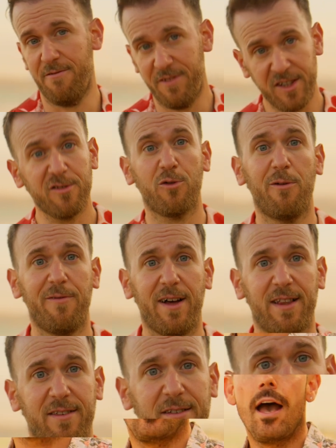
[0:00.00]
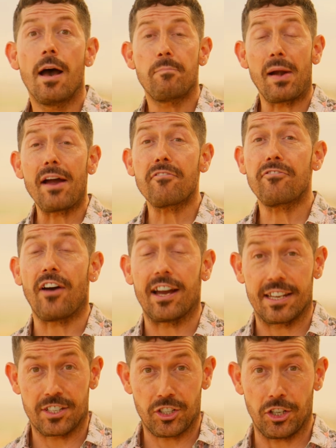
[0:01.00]
visceral fat brown fat
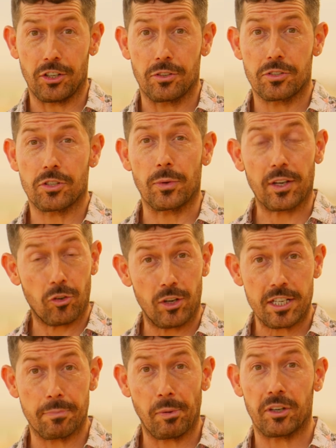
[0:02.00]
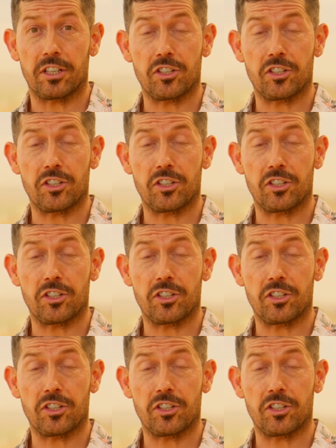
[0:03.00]
is used to increase body